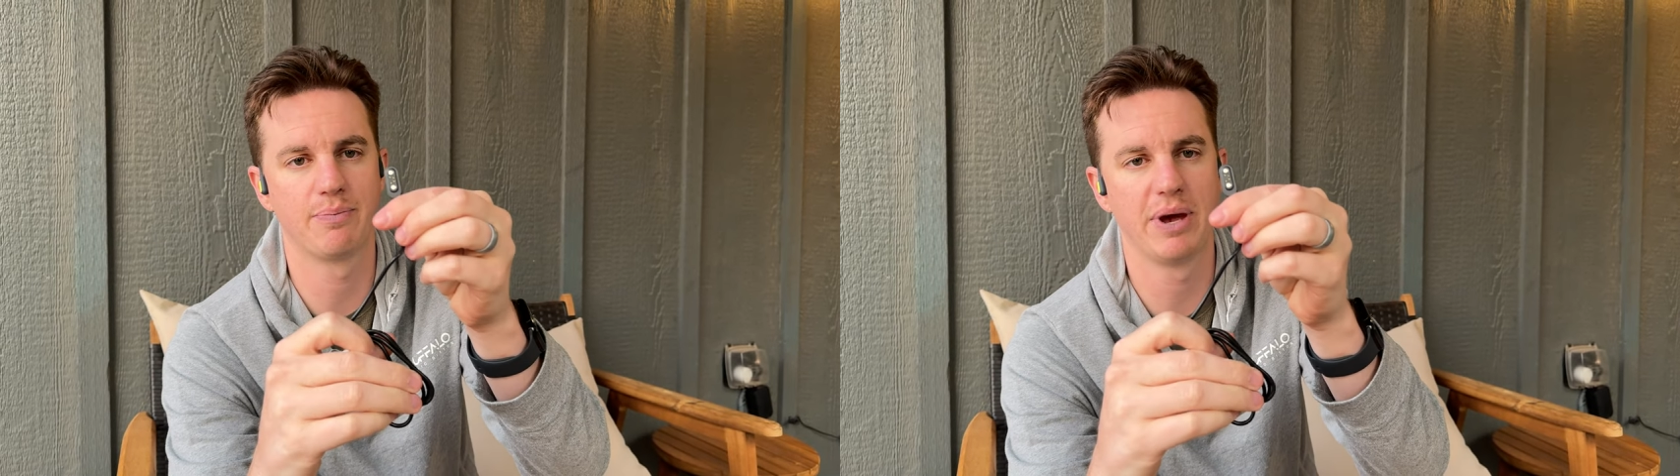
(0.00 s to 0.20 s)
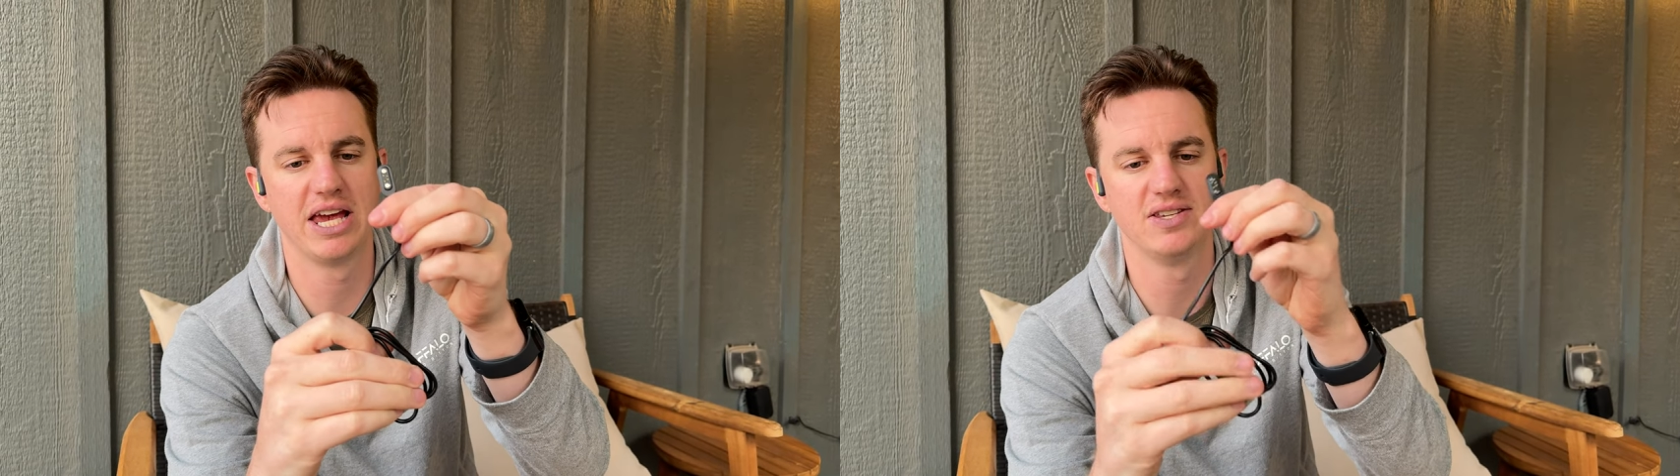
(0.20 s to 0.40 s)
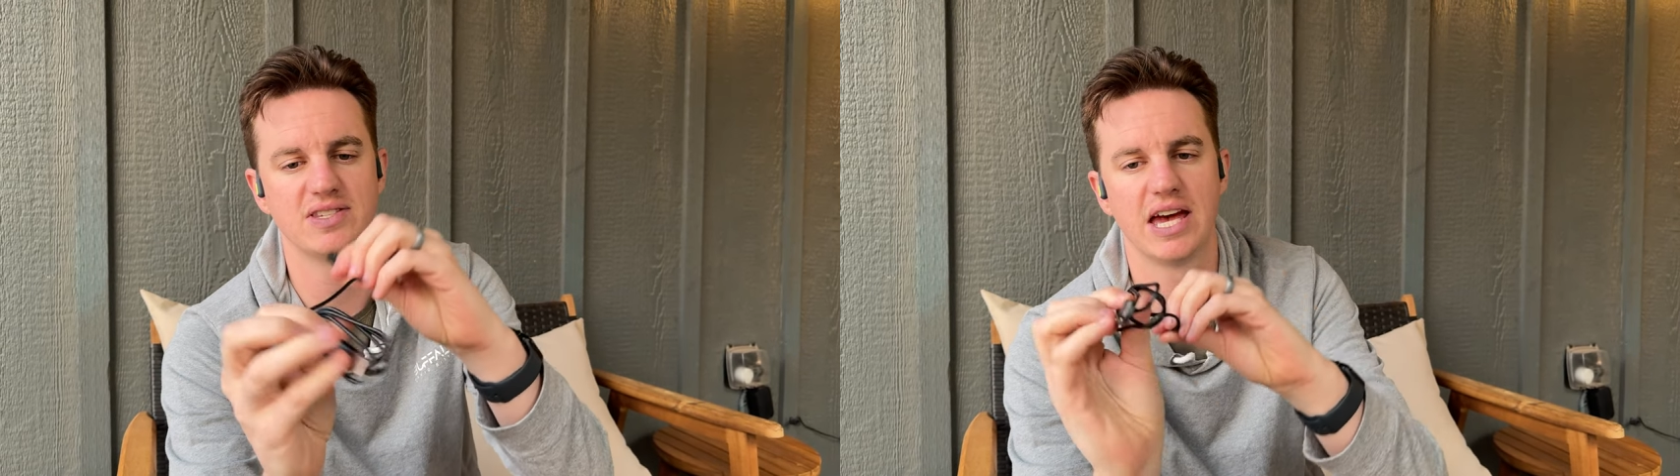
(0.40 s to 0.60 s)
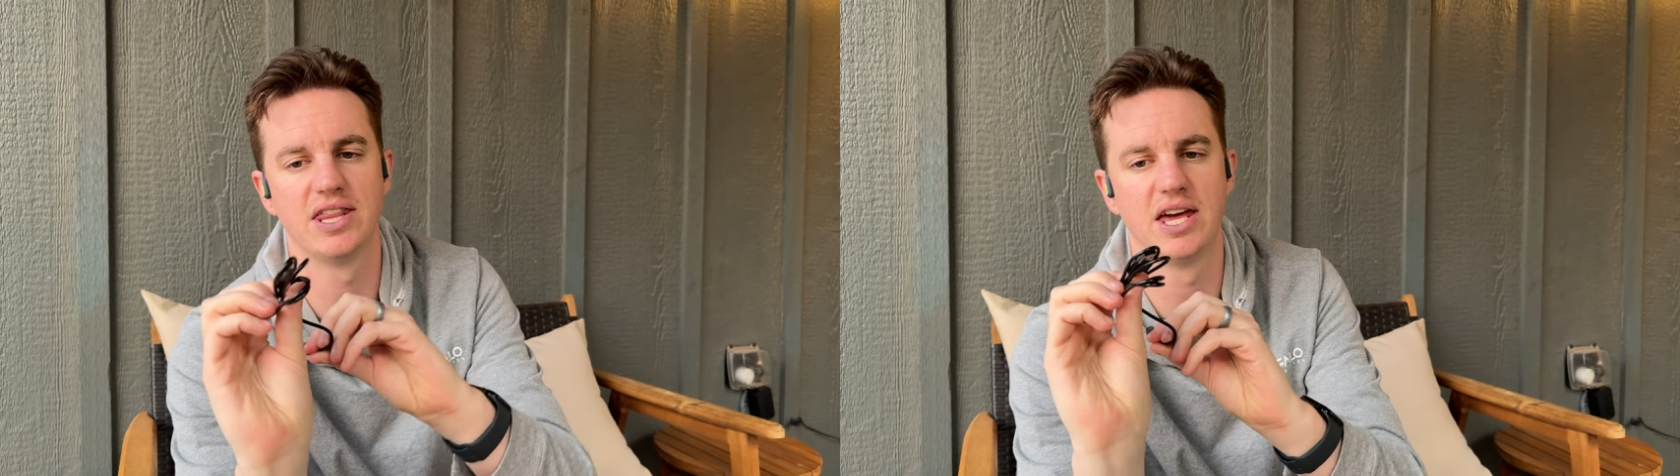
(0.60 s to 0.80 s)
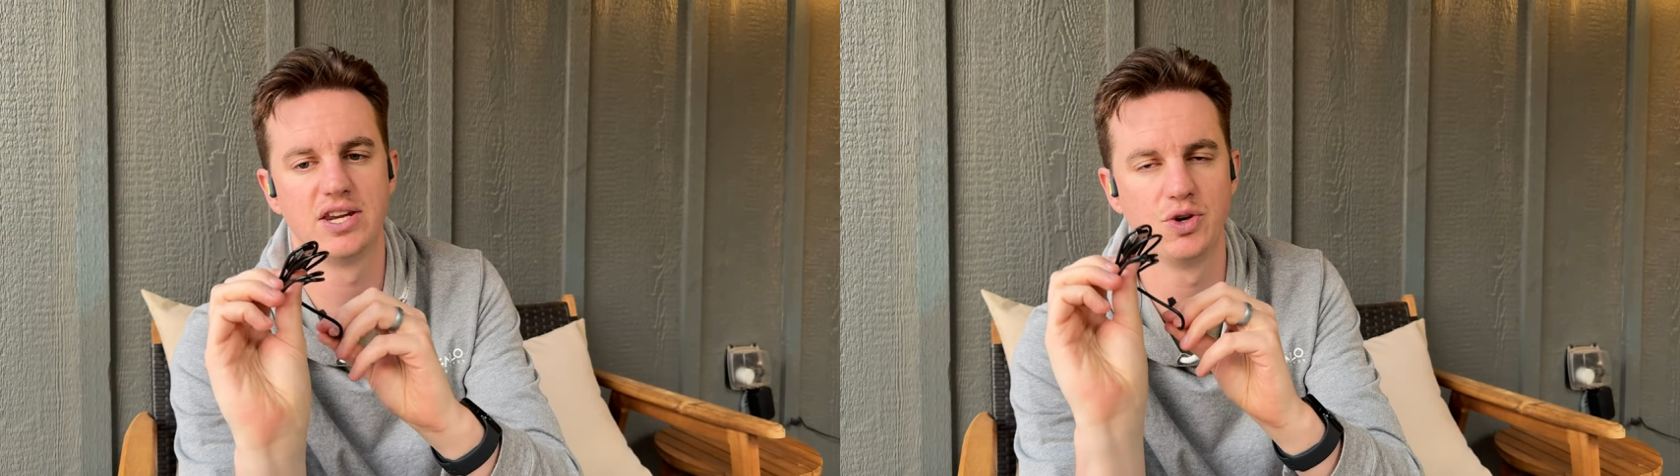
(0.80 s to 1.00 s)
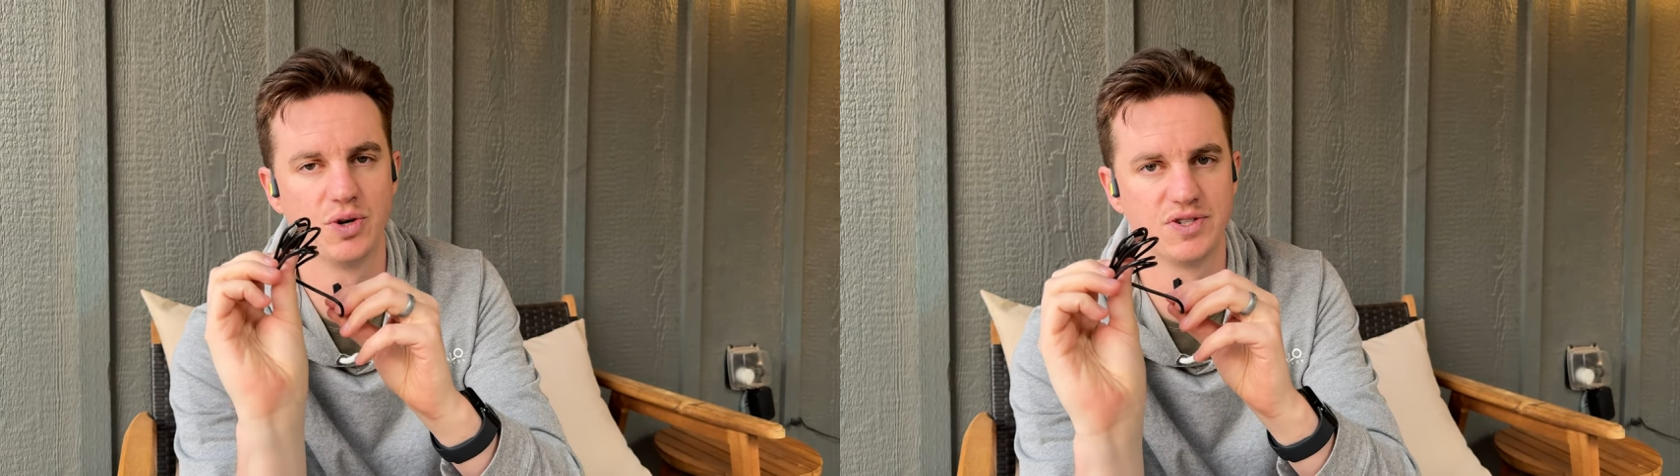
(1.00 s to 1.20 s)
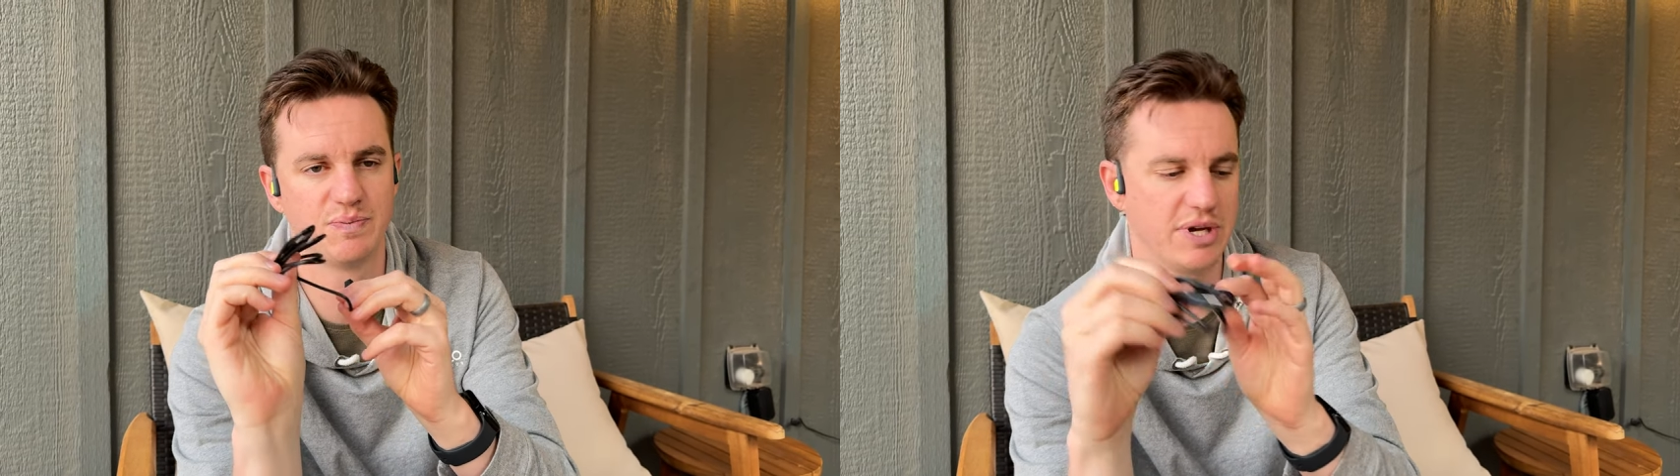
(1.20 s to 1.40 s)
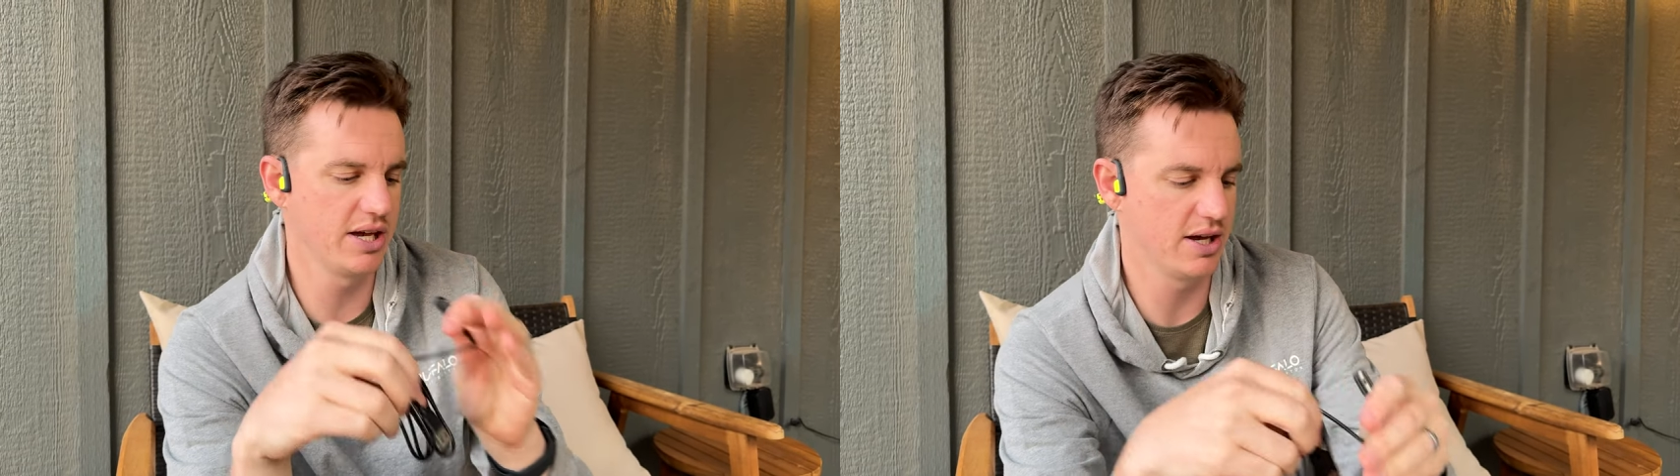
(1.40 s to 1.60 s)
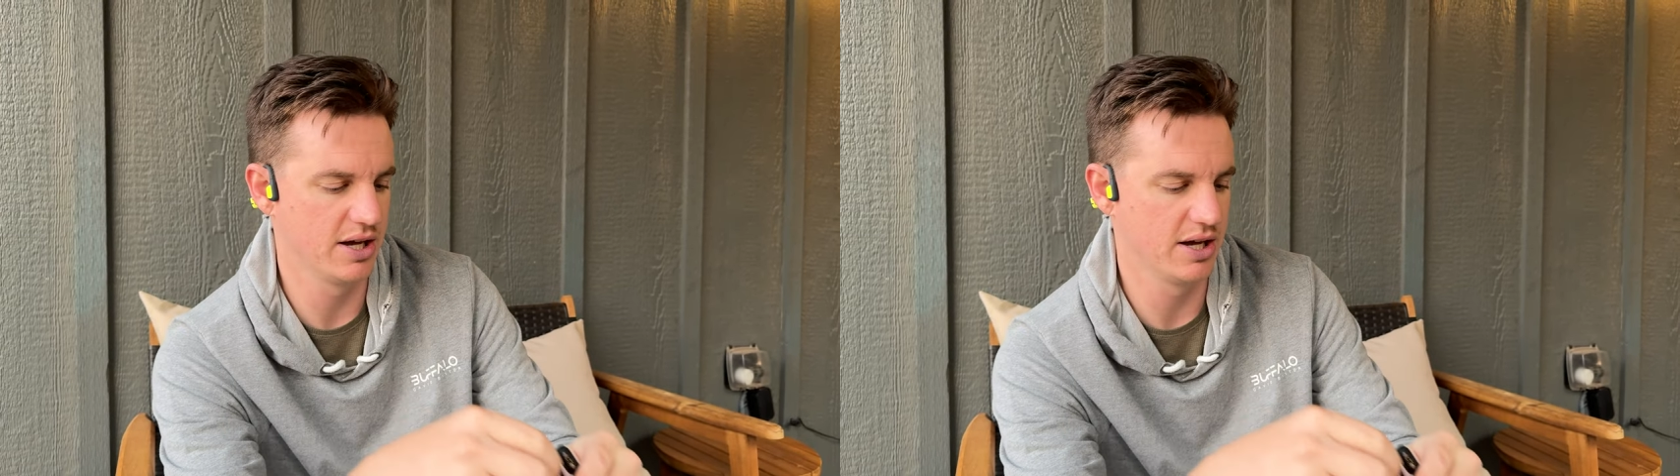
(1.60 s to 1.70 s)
base and then U S B,